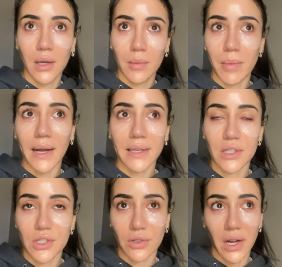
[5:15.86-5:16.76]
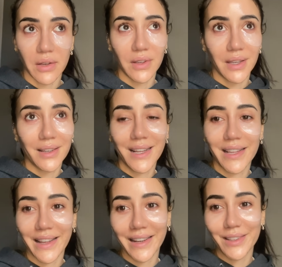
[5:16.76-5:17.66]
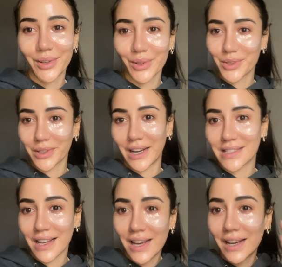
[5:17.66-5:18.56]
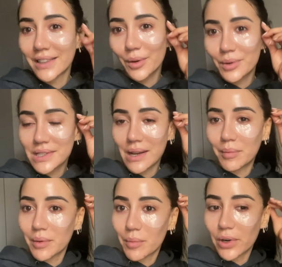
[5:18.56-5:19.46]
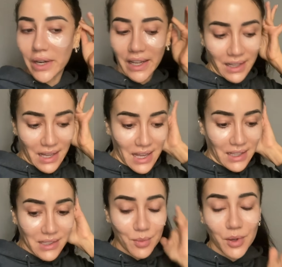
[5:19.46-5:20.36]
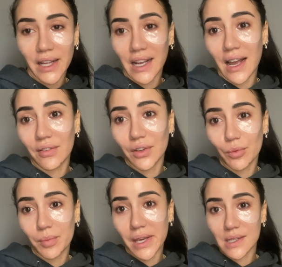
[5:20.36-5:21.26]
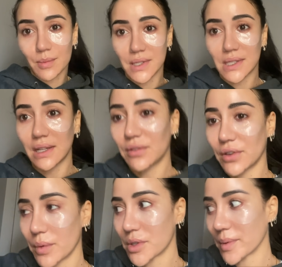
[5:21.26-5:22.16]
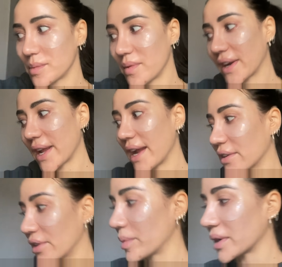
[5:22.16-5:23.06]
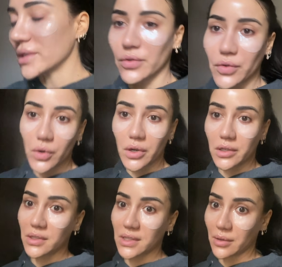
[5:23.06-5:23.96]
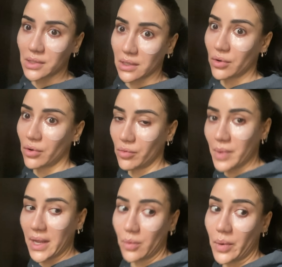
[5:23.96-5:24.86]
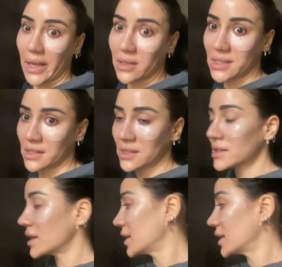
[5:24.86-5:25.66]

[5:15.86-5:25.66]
package arriving. Like I told you guys, they always come in the morning. This morning I have a U P S missed delivery, which makes me very angry because of course I was at home and awake since